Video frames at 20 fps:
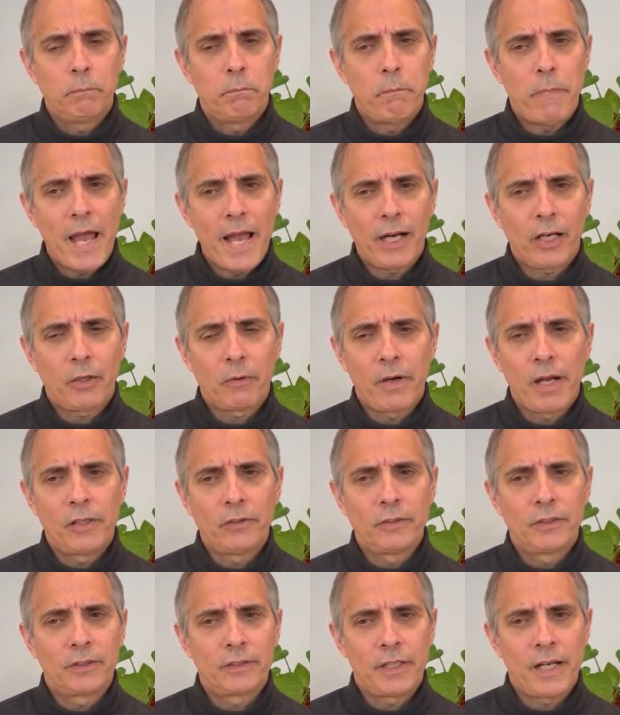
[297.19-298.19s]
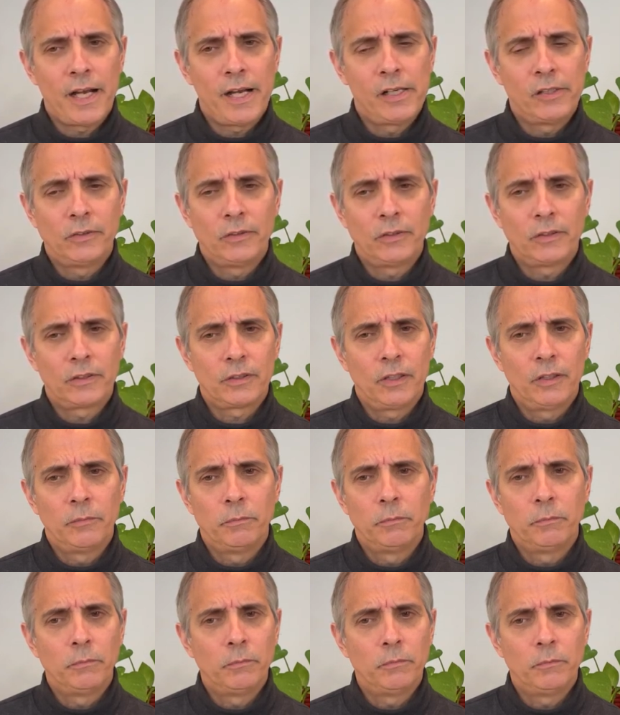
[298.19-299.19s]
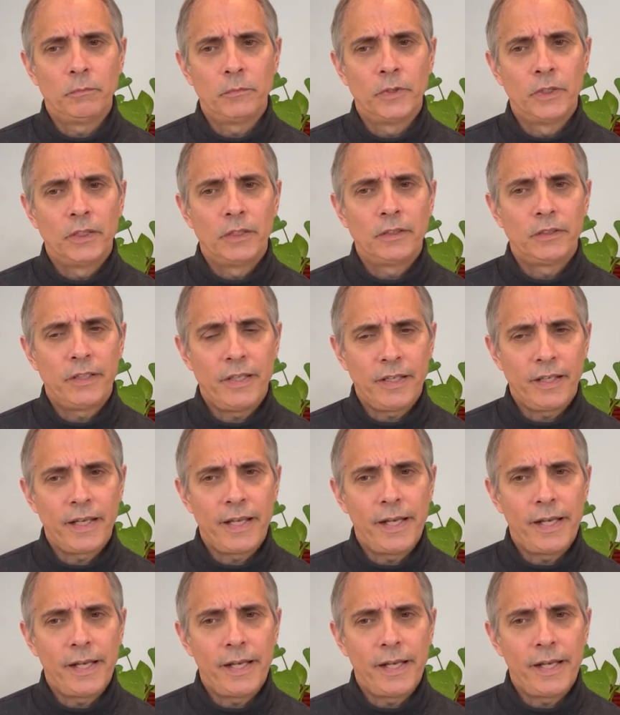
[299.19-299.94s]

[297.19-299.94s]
background sound, something